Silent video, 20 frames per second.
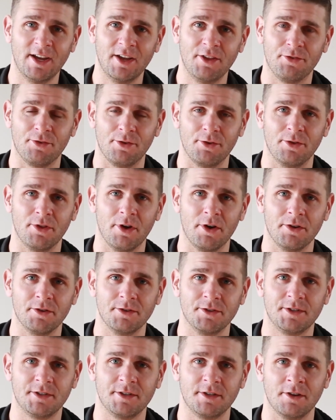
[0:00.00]
through
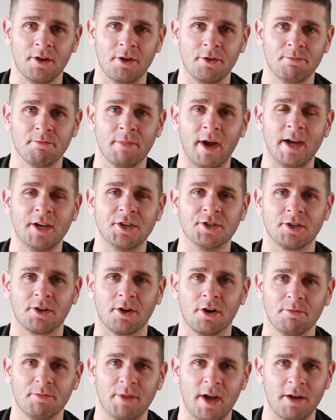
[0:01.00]
those major
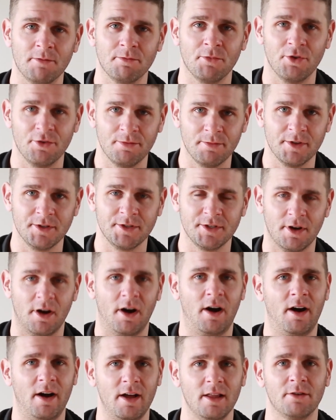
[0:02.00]
compound movements. So
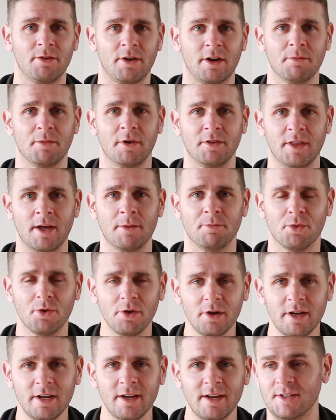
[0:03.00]
I highly recommend that
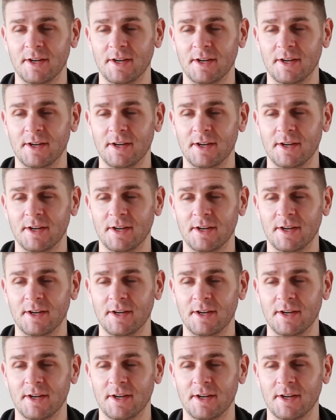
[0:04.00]
book.